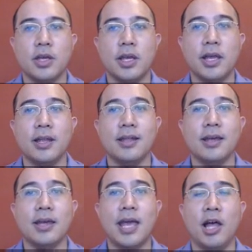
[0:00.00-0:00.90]
in
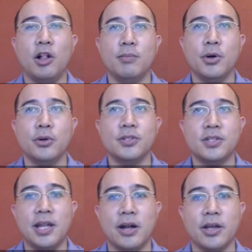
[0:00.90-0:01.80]
hell mode
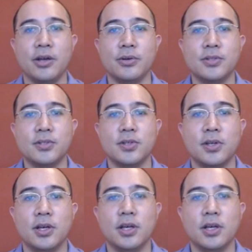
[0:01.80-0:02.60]
scenarios.